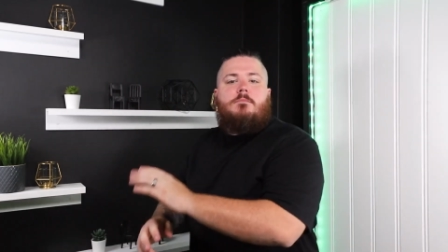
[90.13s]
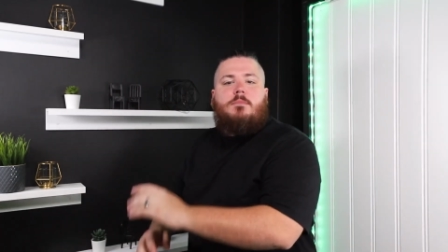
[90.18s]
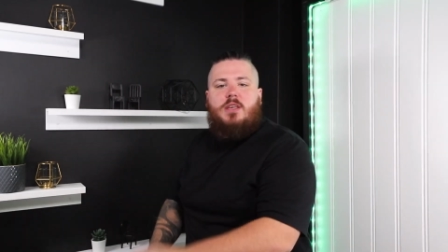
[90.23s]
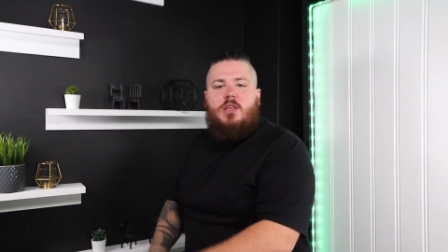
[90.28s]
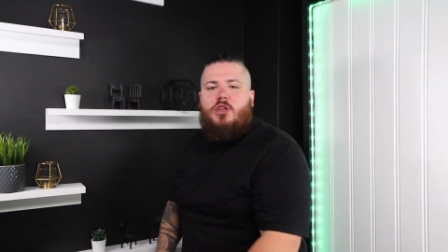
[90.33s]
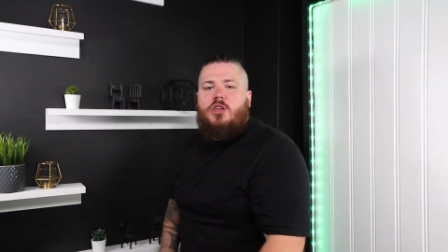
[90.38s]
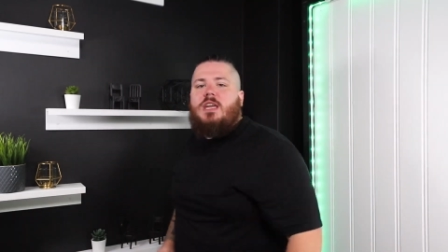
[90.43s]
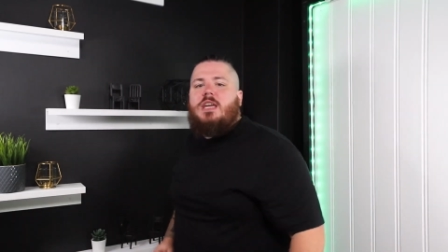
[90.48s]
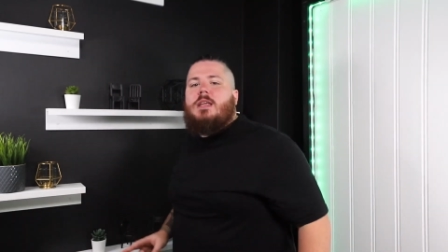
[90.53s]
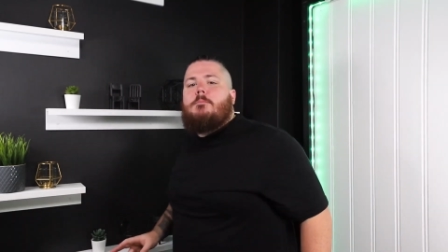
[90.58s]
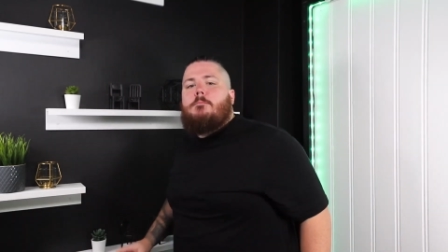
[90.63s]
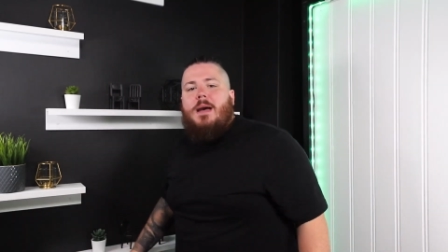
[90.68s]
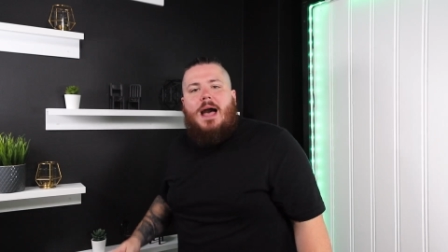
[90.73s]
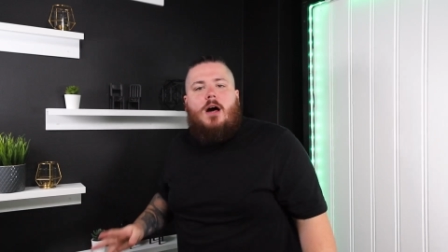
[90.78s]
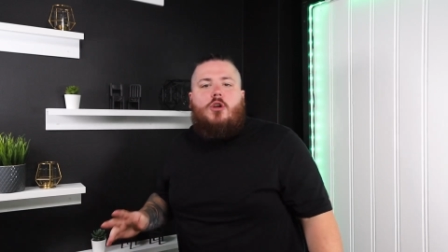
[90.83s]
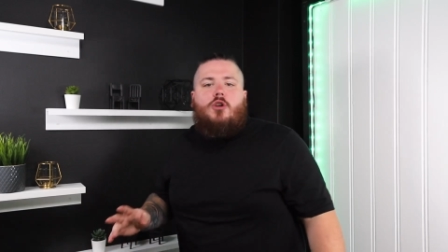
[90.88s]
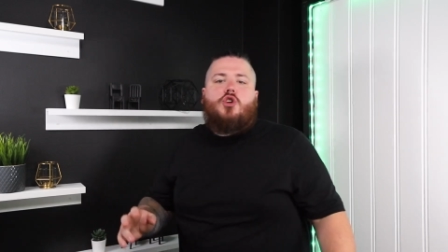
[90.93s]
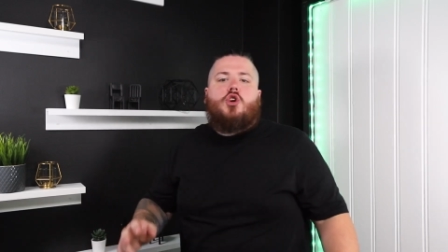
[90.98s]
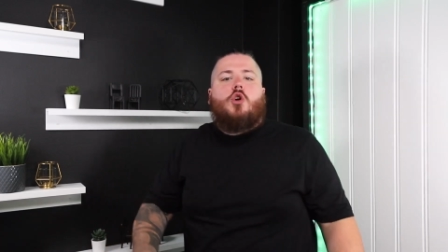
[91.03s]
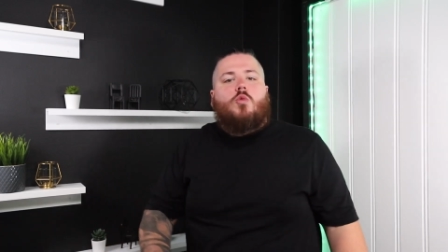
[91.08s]
million
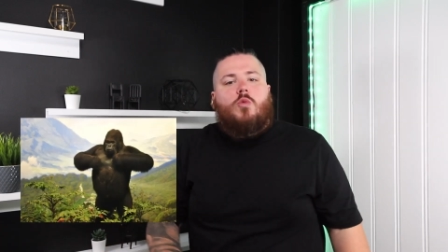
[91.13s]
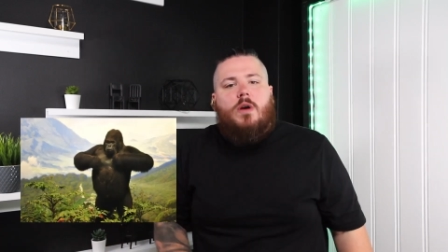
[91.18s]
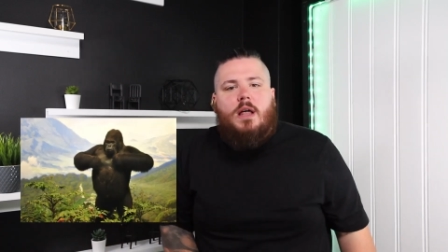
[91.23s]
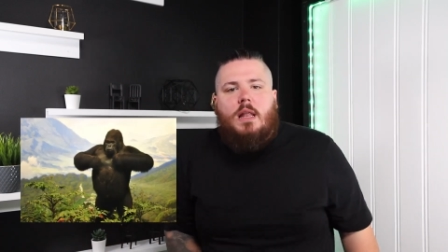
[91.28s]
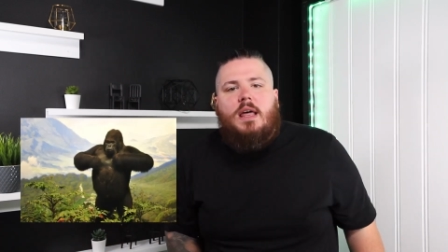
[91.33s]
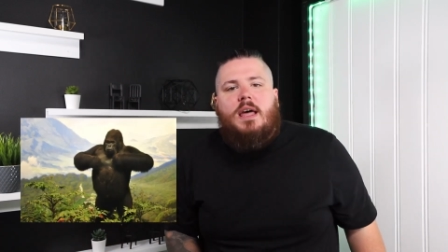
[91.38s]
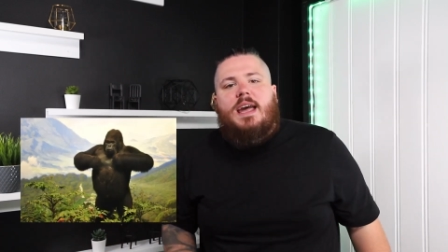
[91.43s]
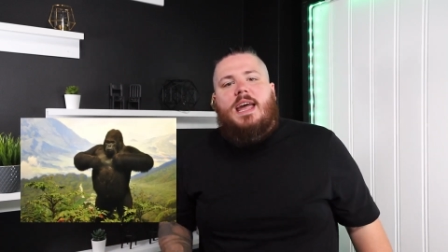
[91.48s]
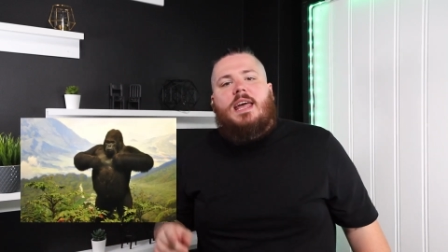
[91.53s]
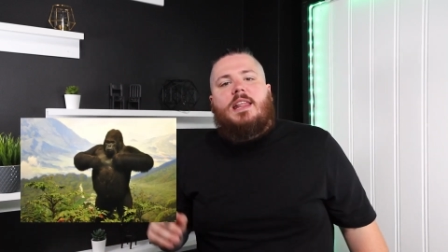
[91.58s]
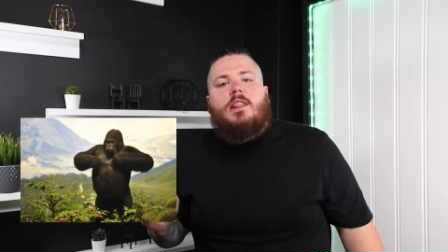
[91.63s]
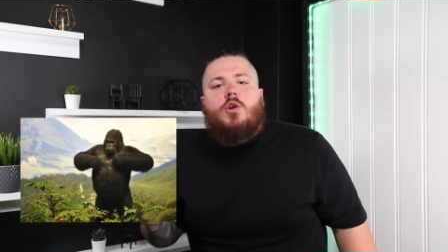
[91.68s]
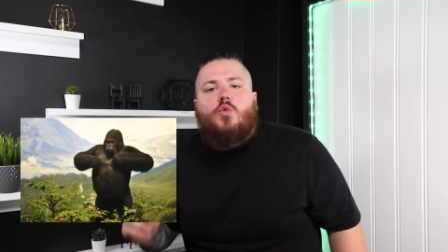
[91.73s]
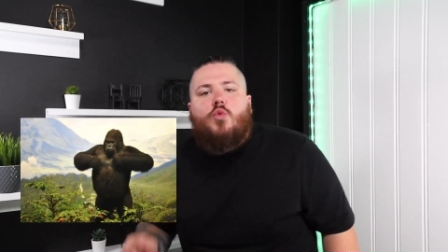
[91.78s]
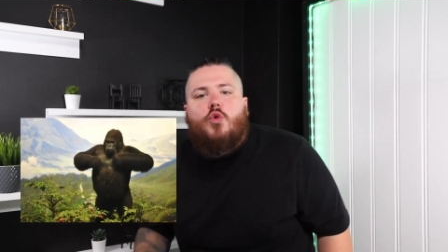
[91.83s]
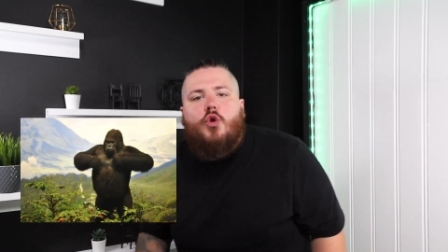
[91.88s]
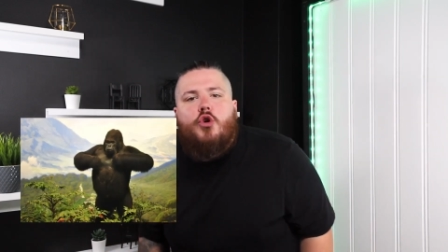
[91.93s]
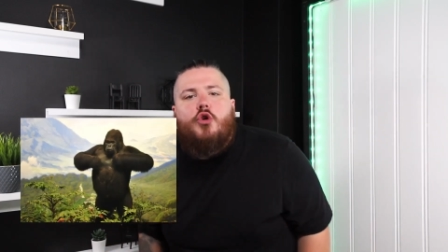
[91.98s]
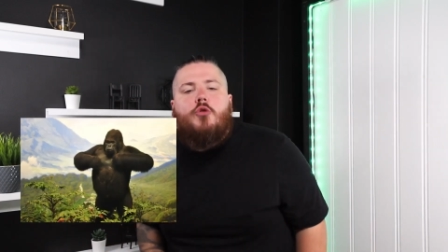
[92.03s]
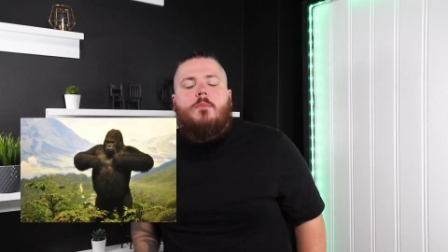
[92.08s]
pound gorilla in the
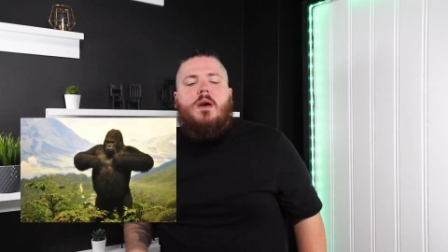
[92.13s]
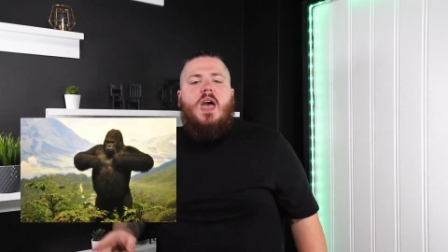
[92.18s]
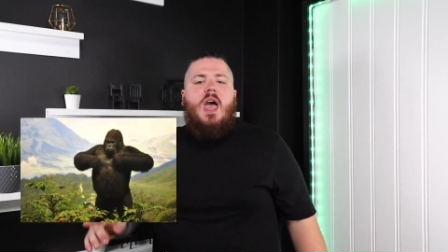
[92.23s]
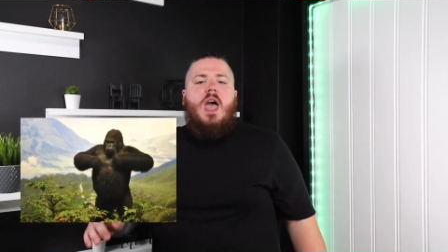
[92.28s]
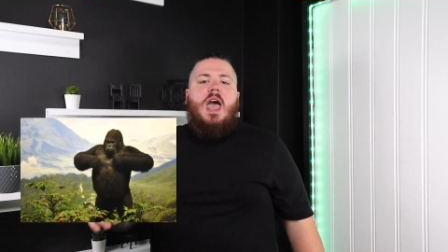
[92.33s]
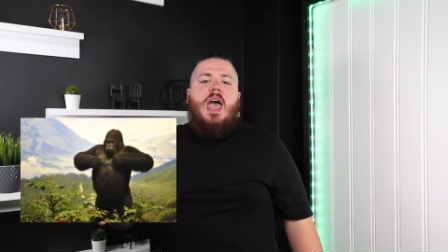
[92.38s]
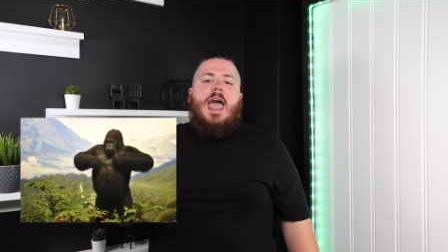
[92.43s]
room,